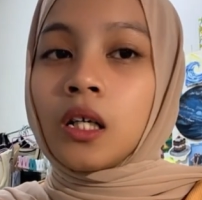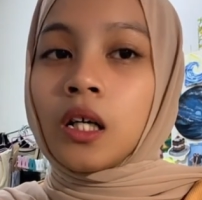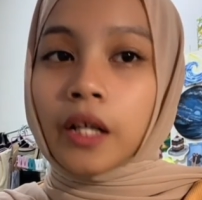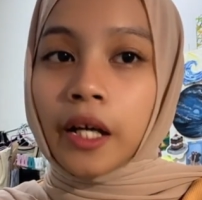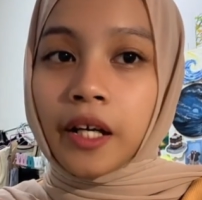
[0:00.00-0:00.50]

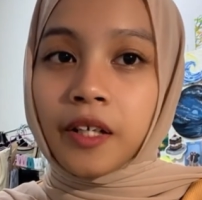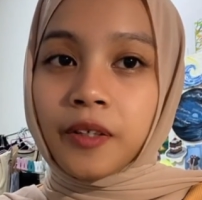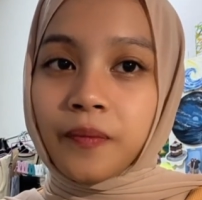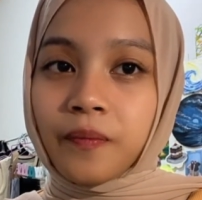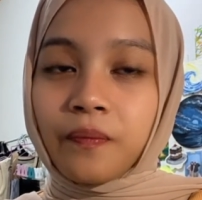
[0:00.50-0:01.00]
Okay,
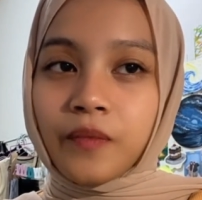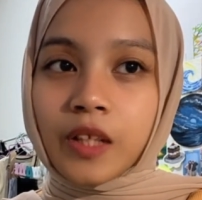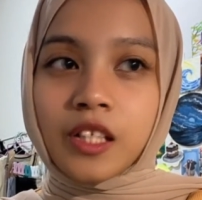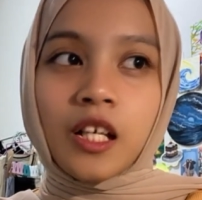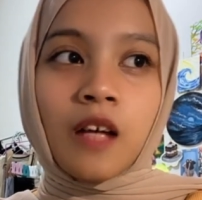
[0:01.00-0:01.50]

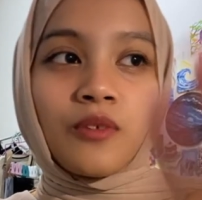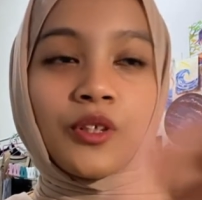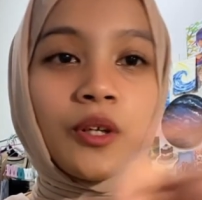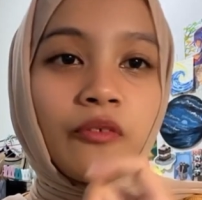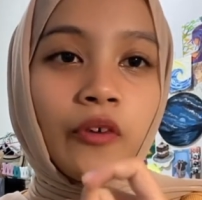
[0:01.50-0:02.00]
that's it. I'm
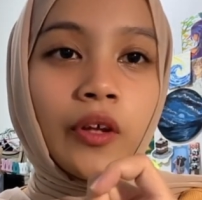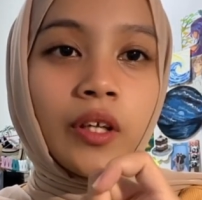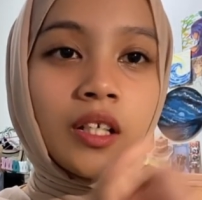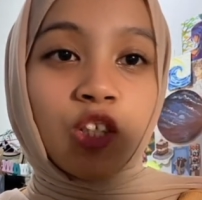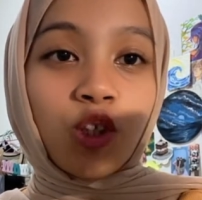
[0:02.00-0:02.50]
sorry for the
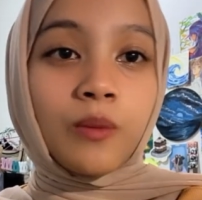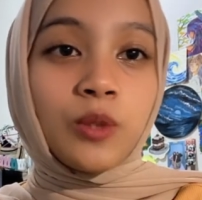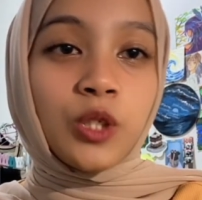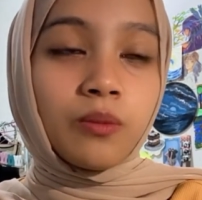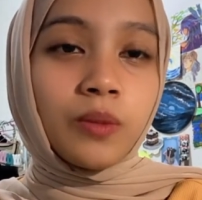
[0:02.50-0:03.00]

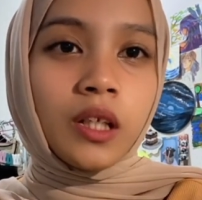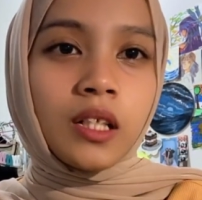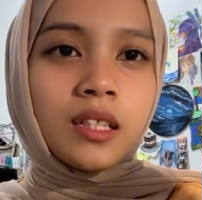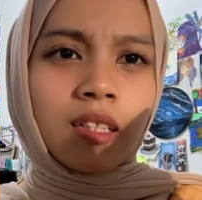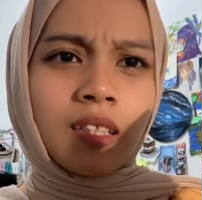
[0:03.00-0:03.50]
interruption
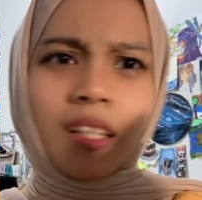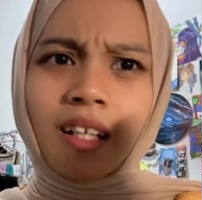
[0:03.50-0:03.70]
because